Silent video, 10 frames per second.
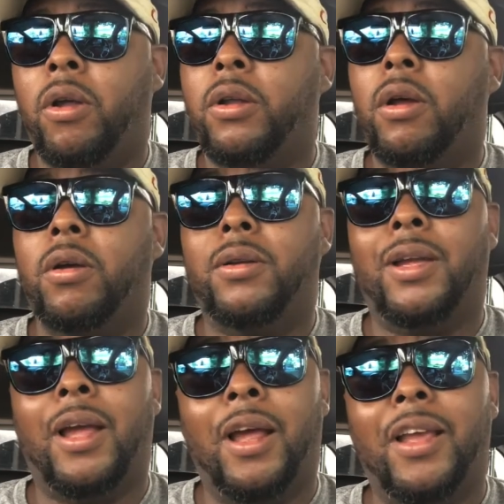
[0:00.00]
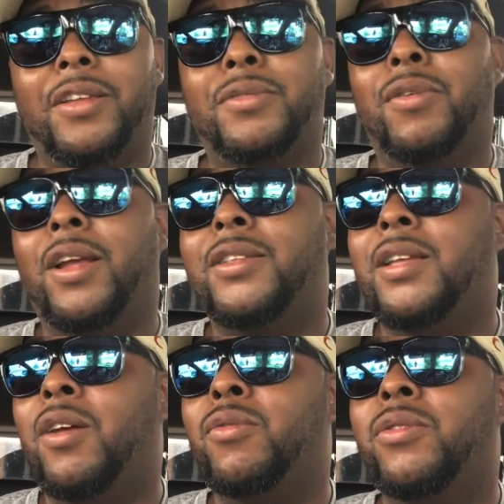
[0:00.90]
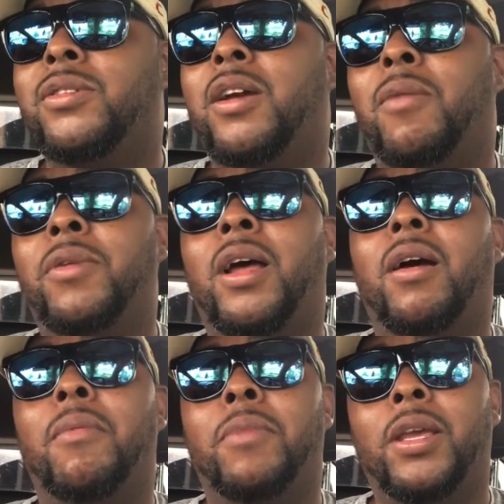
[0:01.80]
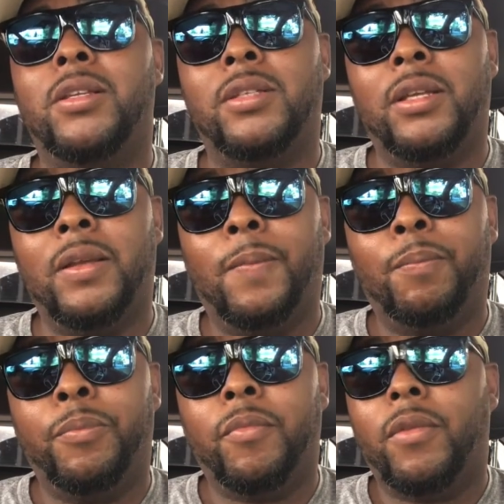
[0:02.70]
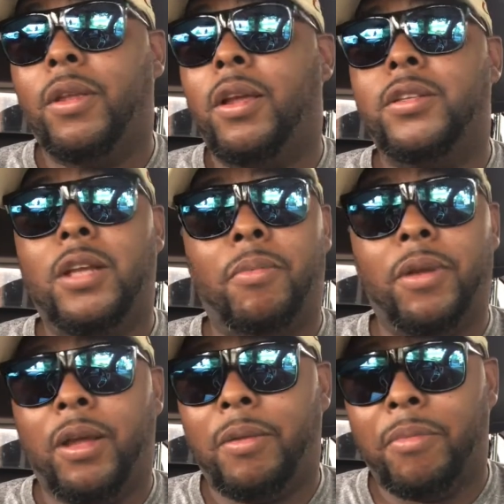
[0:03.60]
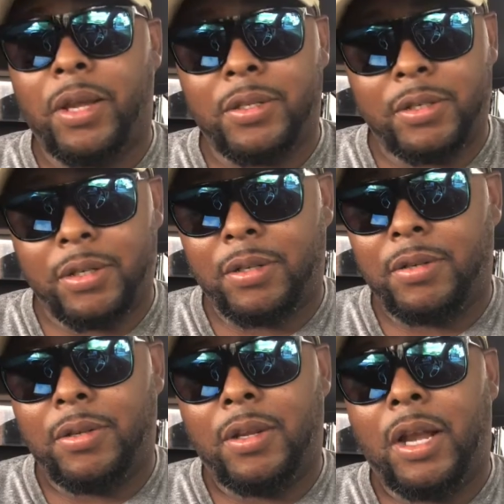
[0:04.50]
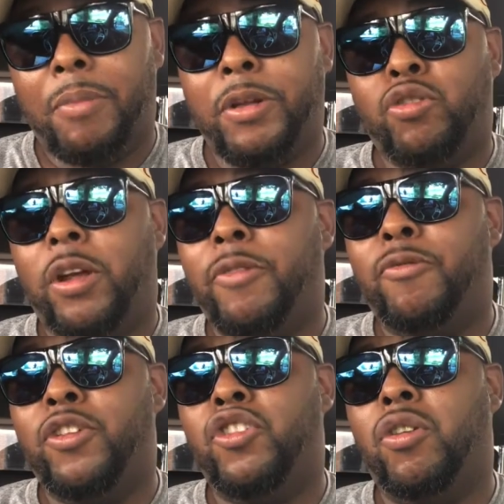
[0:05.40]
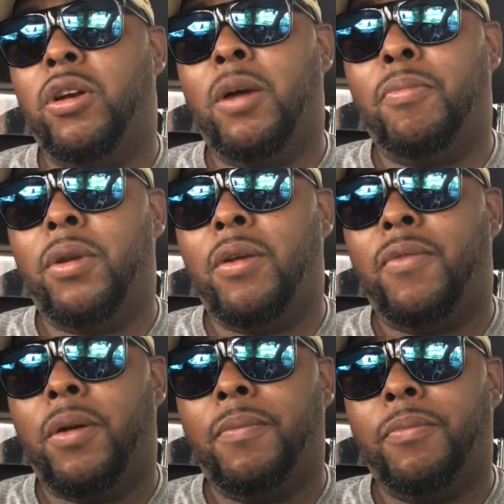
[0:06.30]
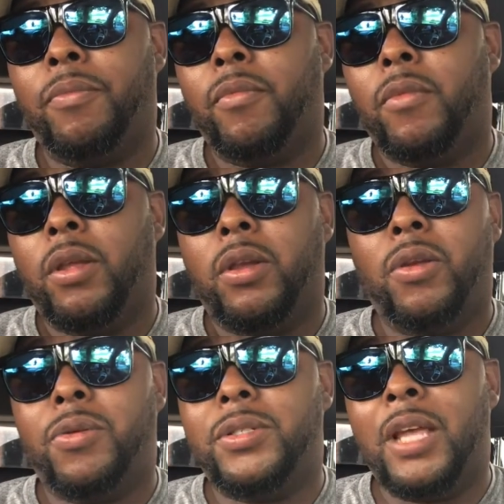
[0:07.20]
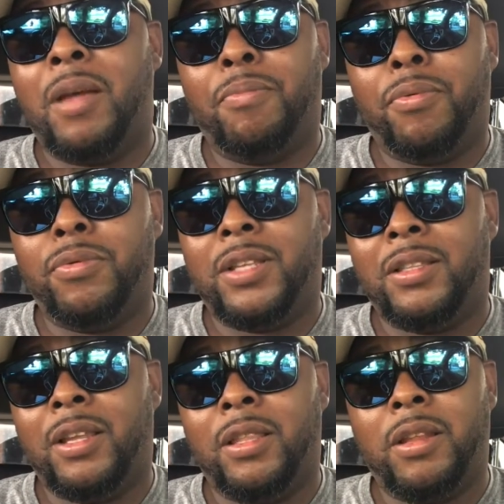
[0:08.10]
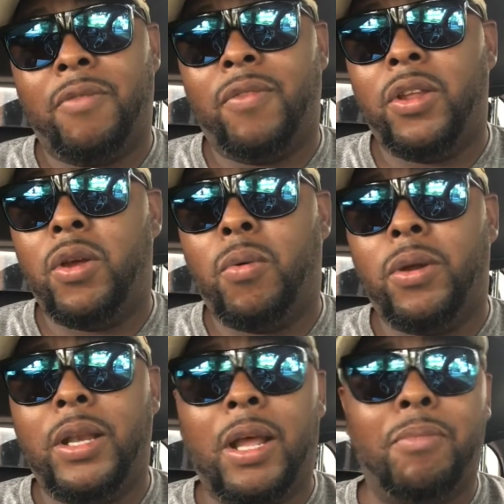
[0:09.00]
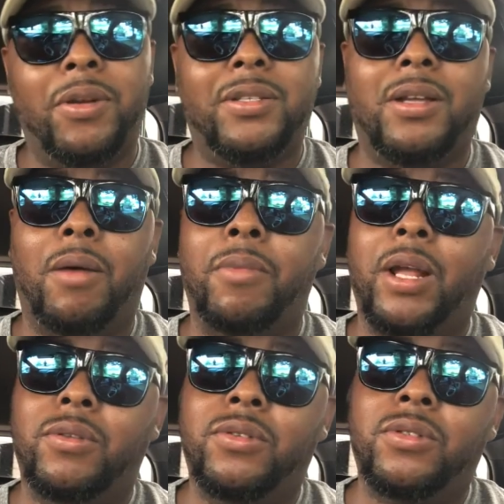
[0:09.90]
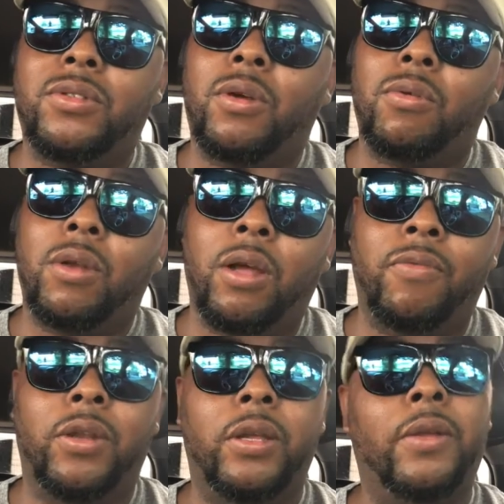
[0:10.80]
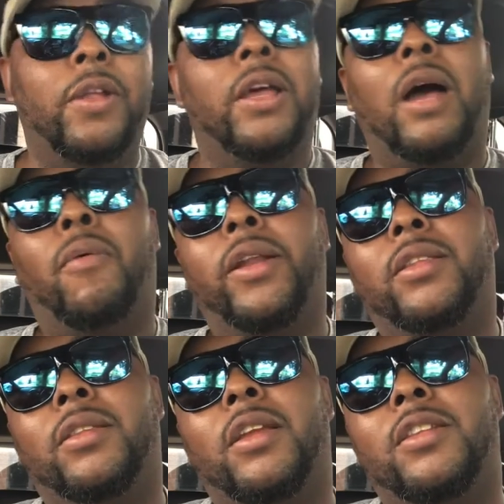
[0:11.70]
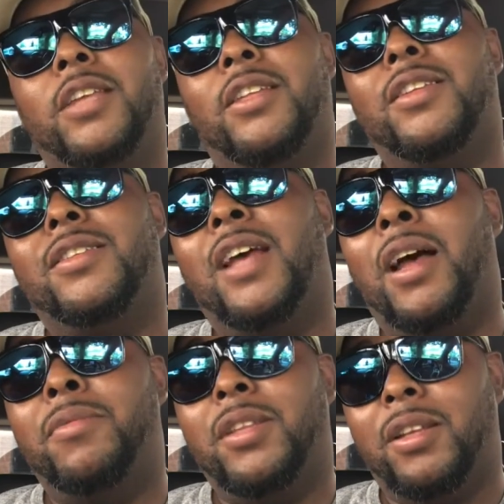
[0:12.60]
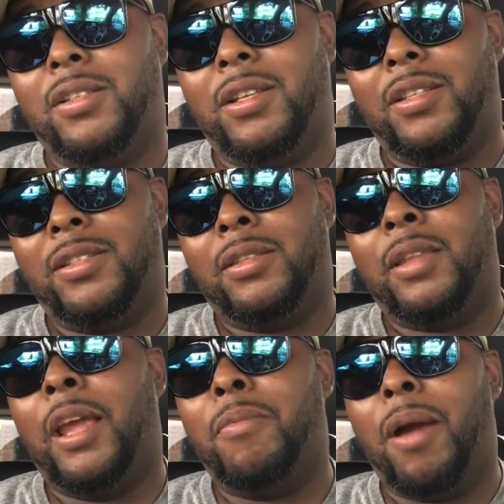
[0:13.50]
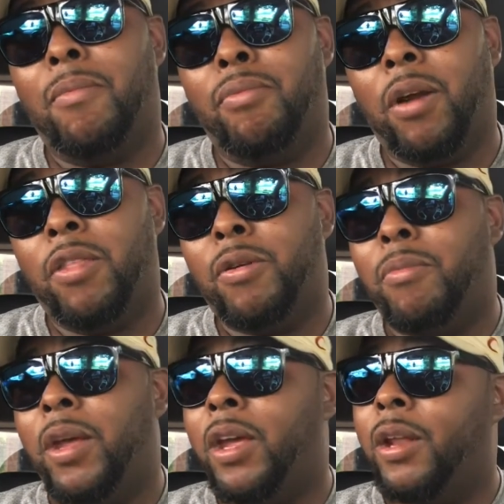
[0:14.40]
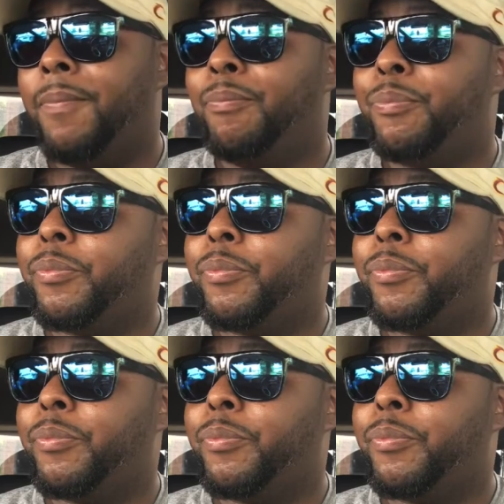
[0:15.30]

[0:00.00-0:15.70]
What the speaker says: on, guys, when I tell you it's coming out amazing, it's coming out amazing. I'm gonna try to feature a couple of samples at the end of the video or not, but it's coming out so lovely. I want to take this time to thank my brother, man.